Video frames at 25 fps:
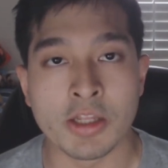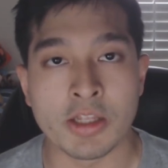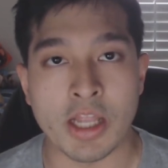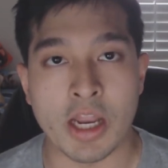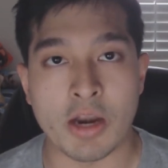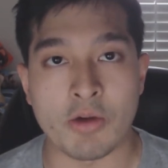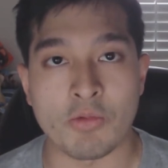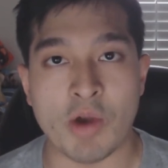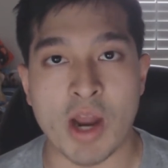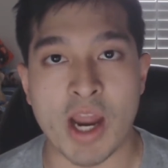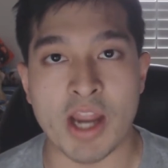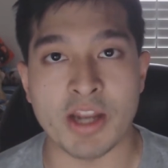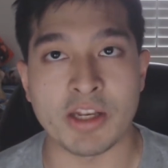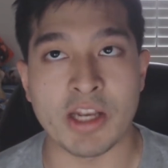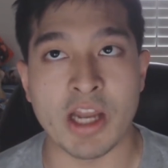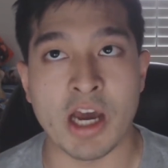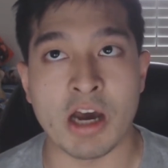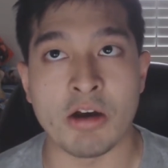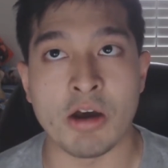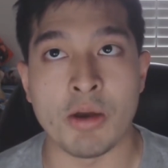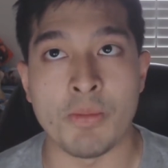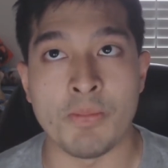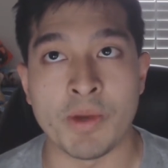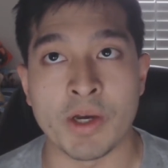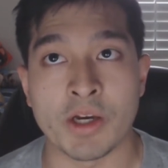And right
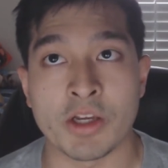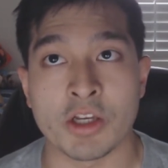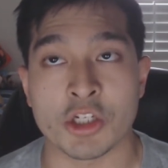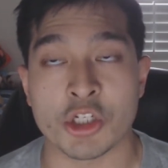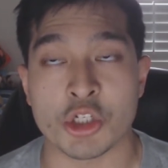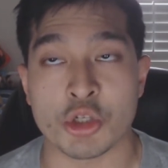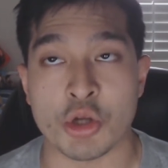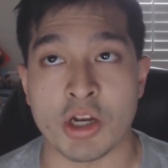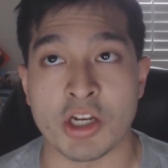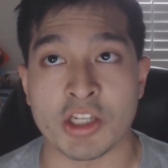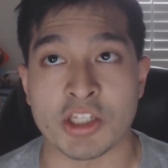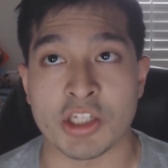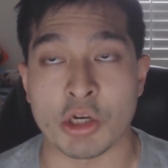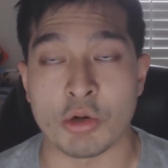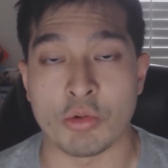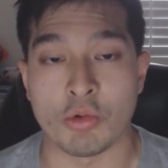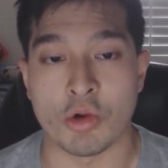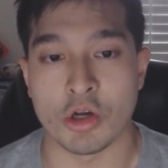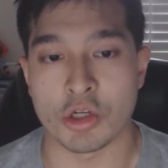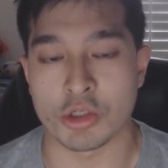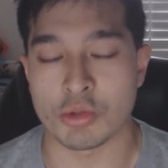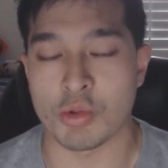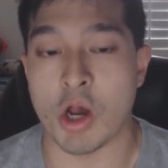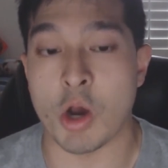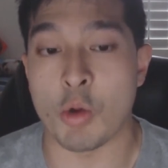now, Amelia's trying to tell
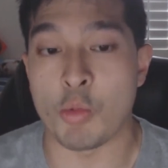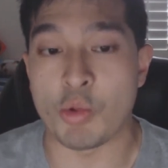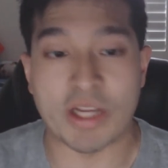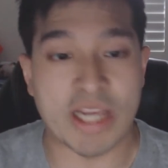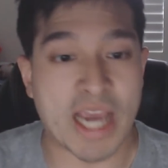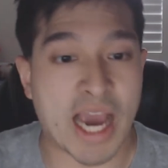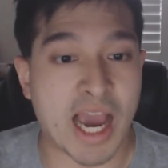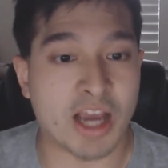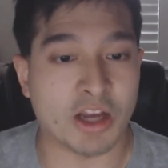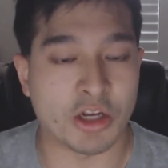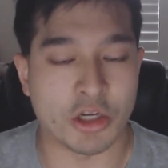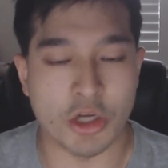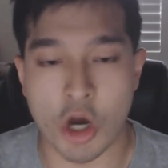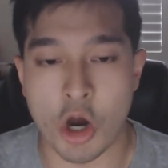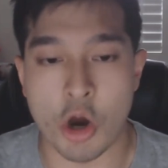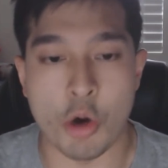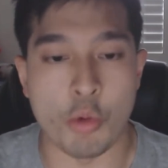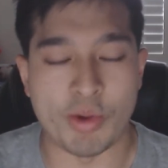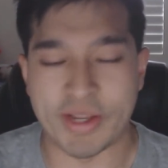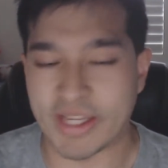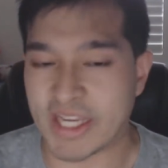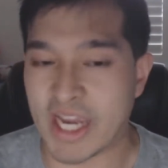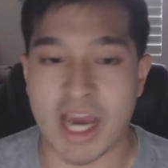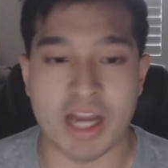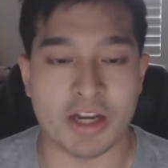Roswaal, "We gotta go,
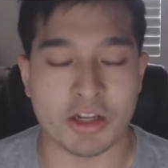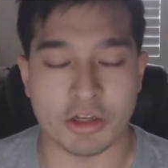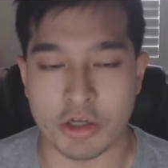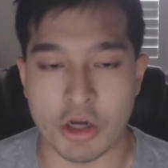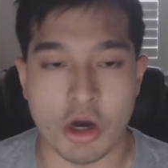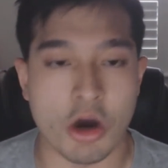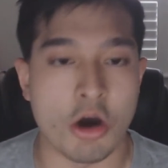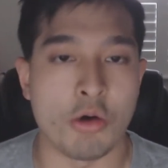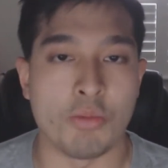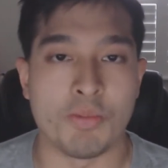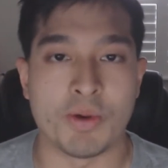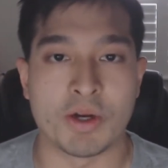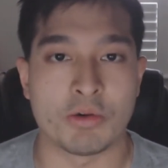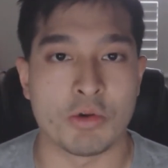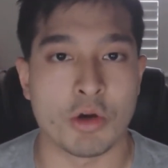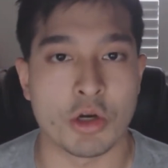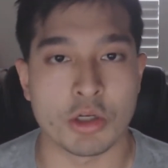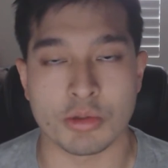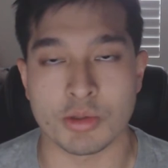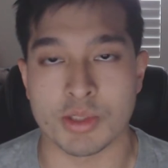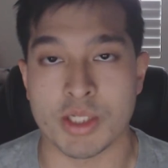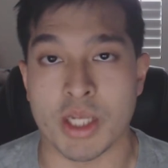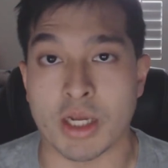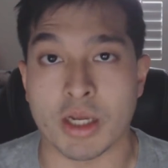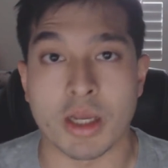we gotta go." But
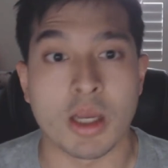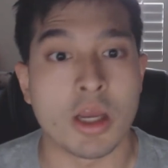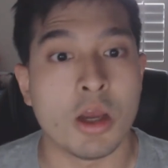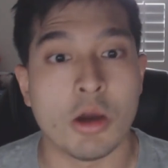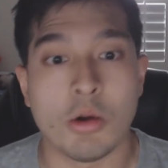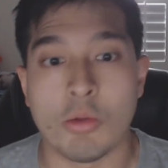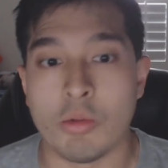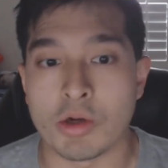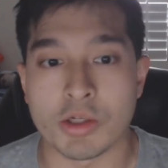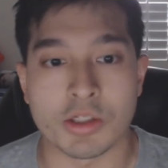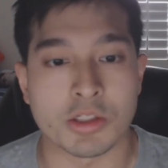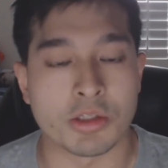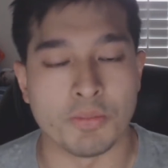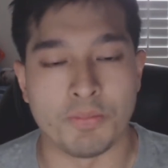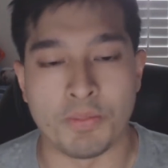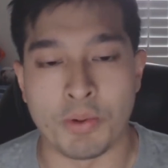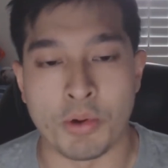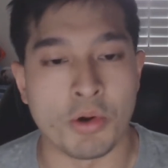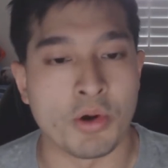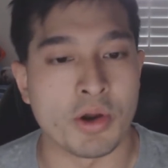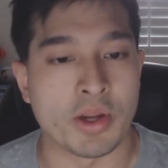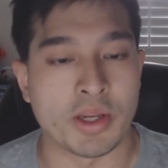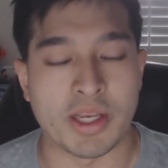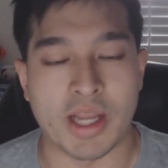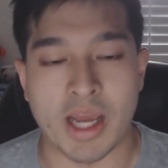Roswaal's like, "What's the
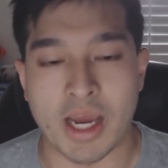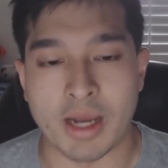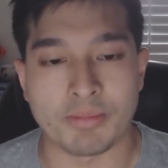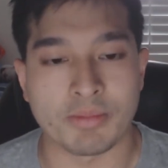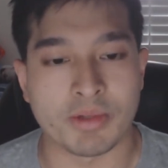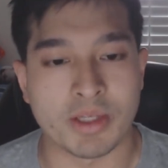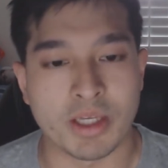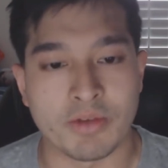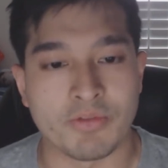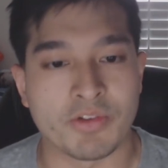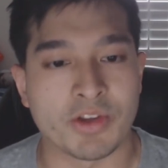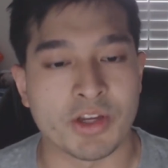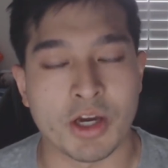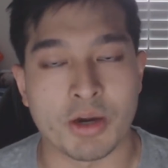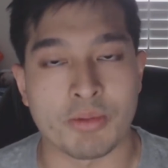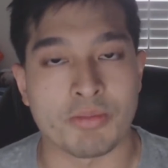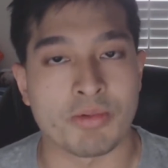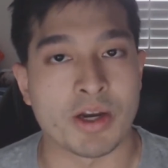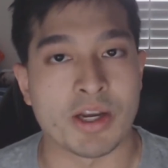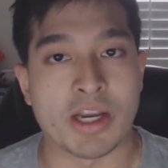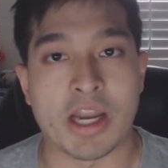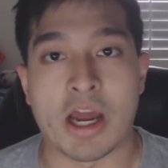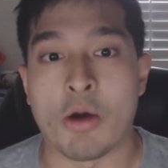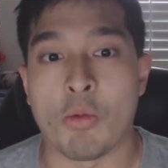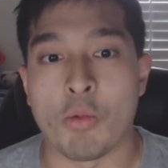point? I'm giving up
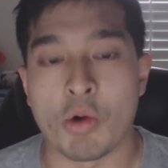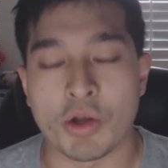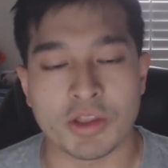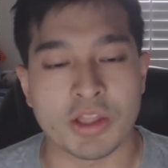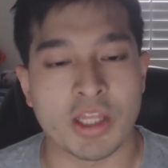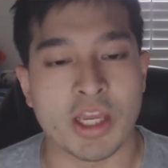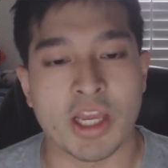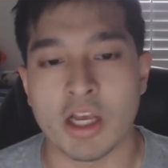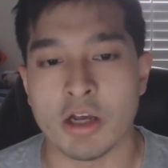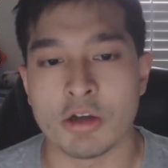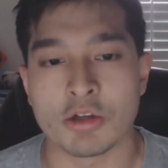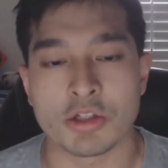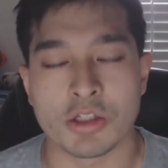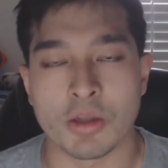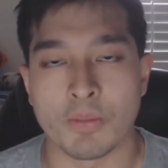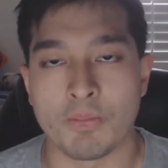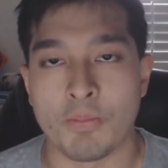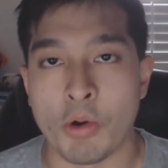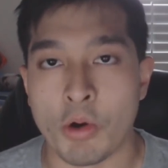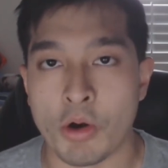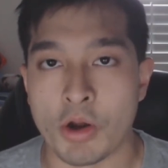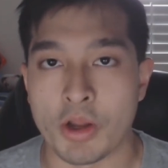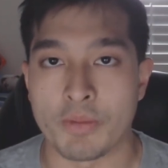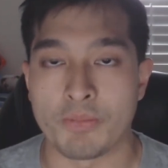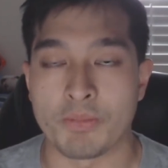right now. What the hell is the
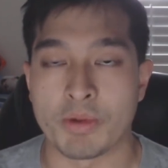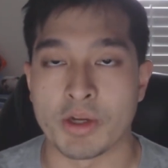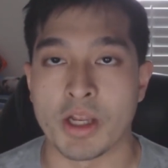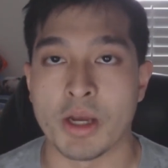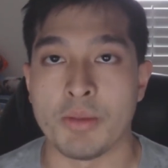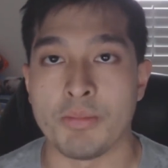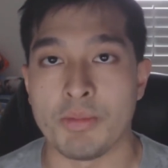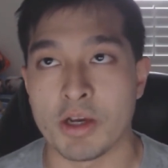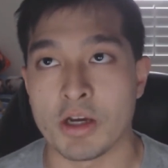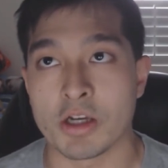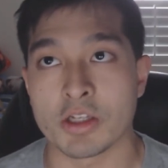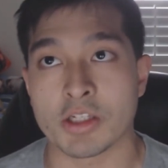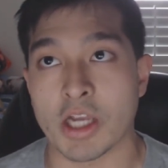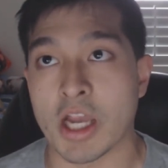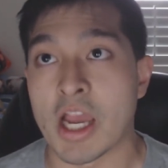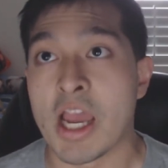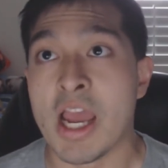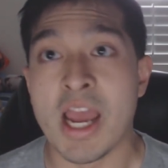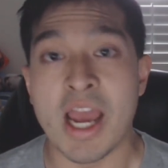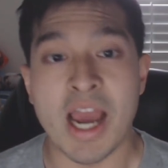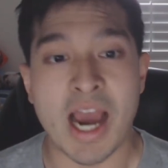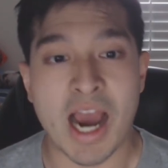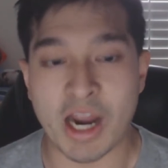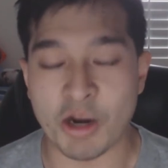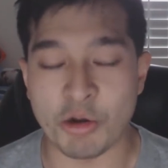point?" But Amelia's like,
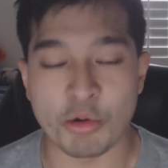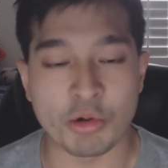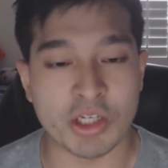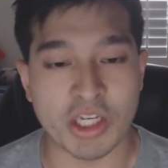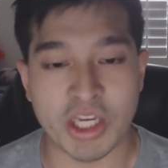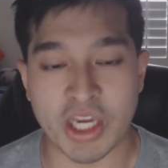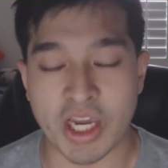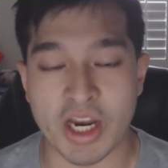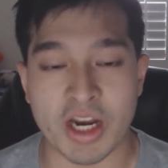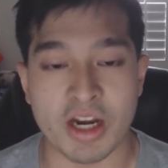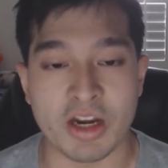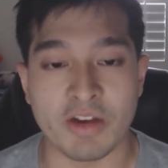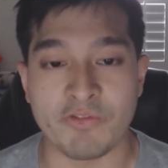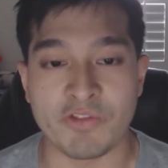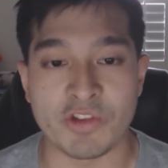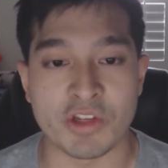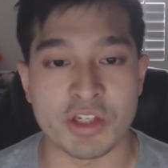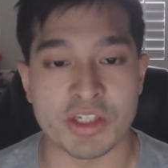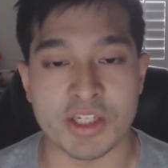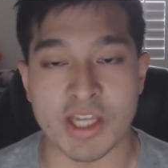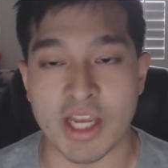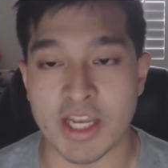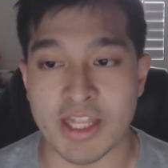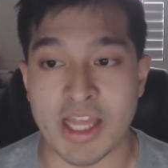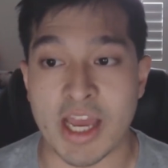"I don't care if you
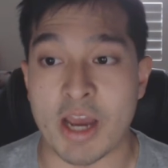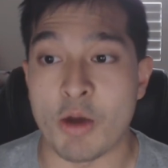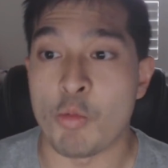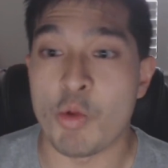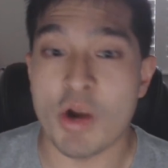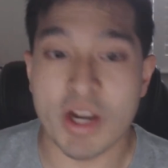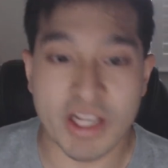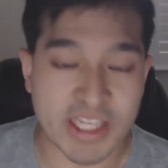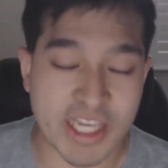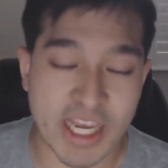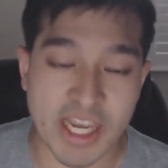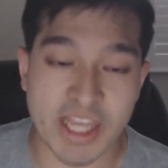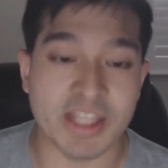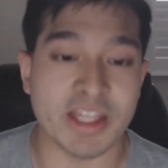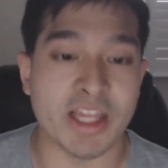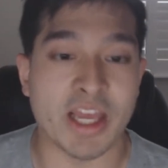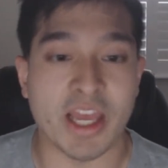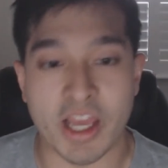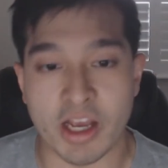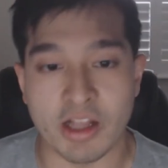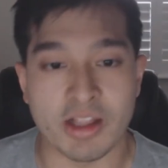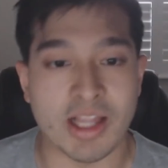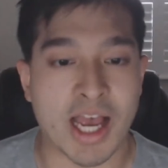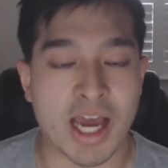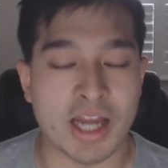say that. We're getting the
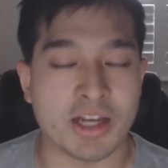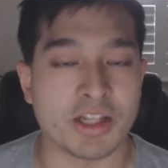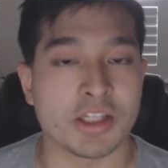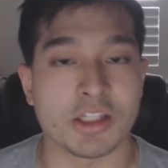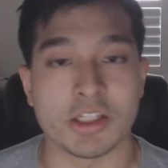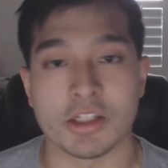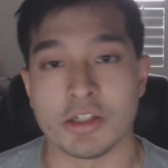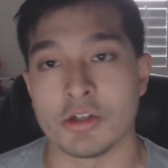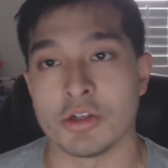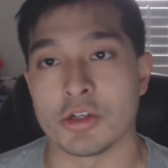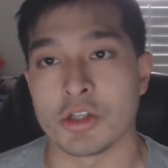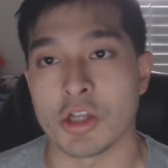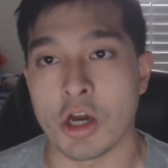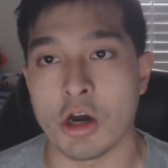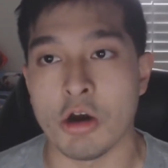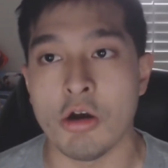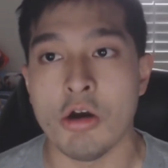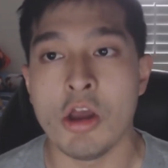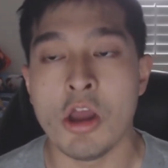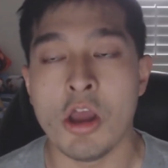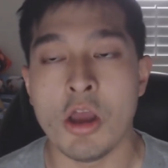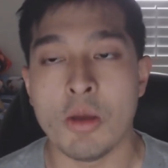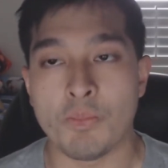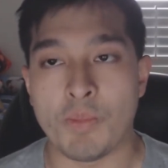hell out of here." You know.